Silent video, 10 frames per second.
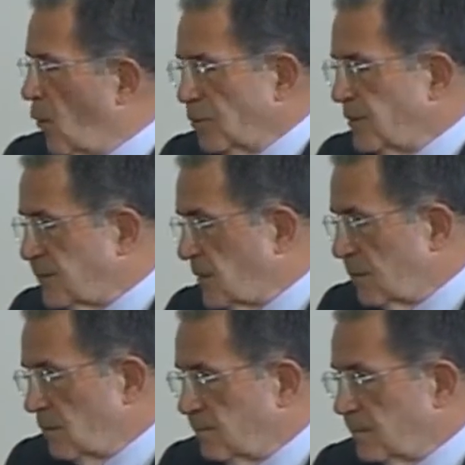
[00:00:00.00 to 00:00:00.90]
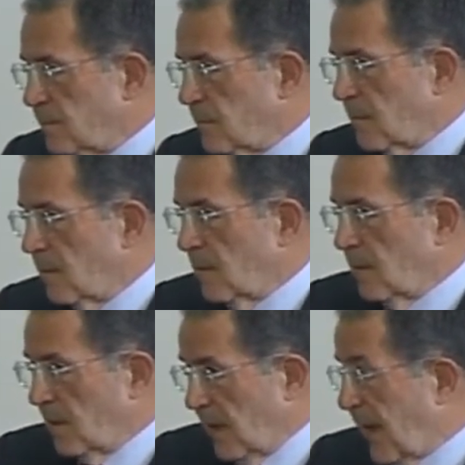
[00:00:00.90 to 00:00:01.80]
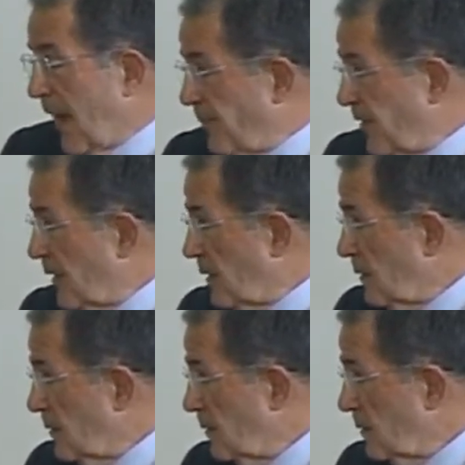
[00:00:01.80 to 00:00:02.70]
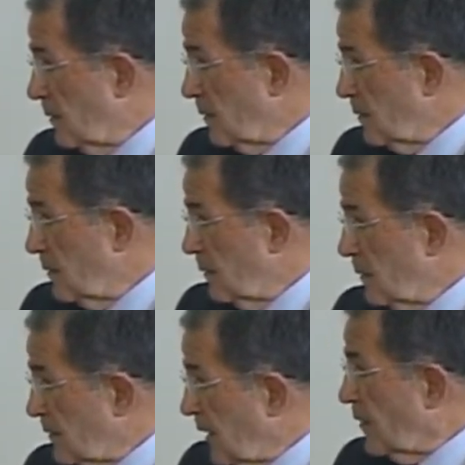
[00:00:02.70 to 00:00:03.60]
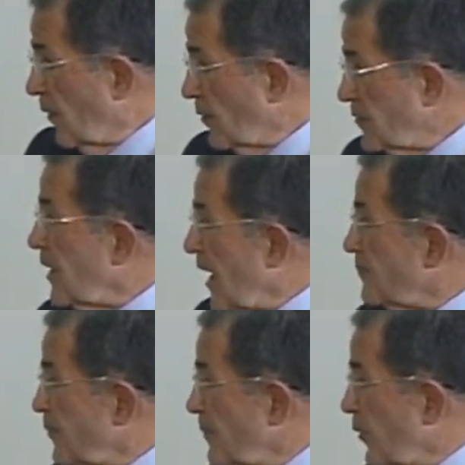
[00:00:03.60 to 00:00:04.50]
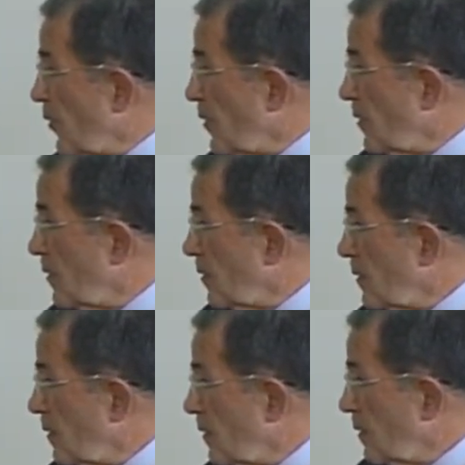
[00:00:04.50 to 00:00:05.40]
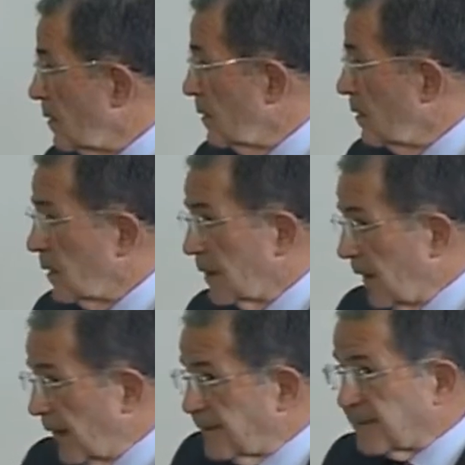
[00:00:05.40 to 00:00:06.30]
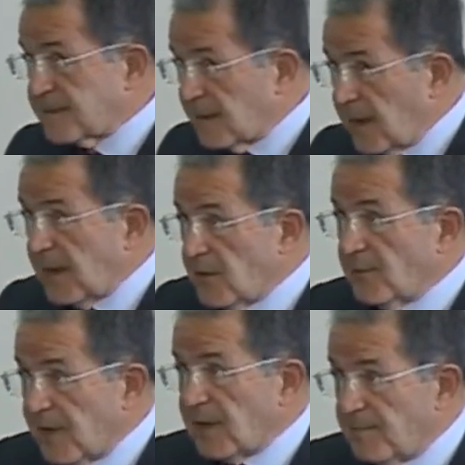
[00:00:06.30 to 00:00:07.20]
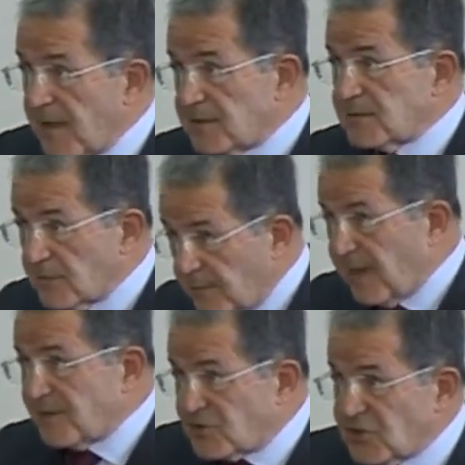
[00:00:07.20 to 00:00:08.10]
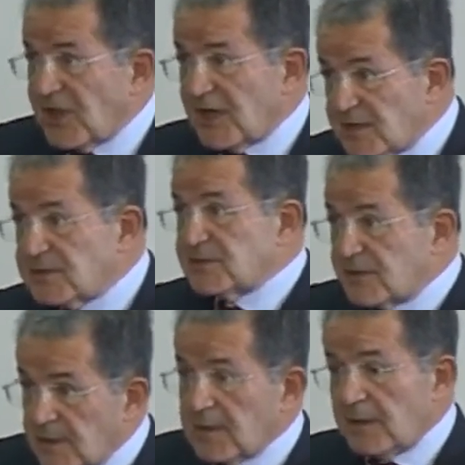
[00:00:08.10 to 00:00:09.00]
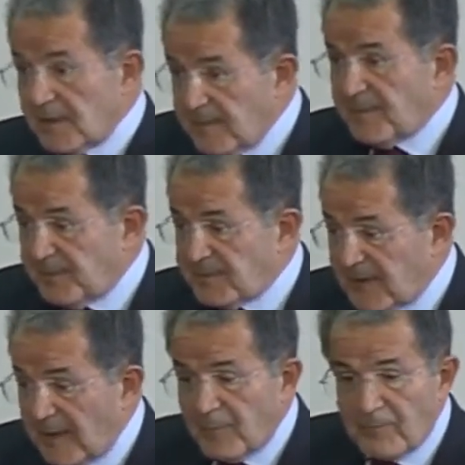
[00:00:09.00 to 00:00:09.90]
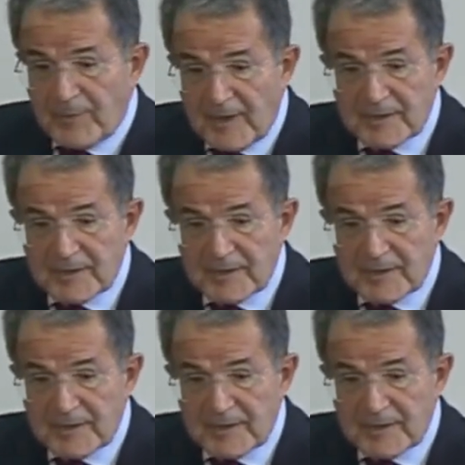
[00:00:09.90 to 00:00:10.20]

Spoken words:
goods, capital, technology and people. Creates a unique mixture that change the type of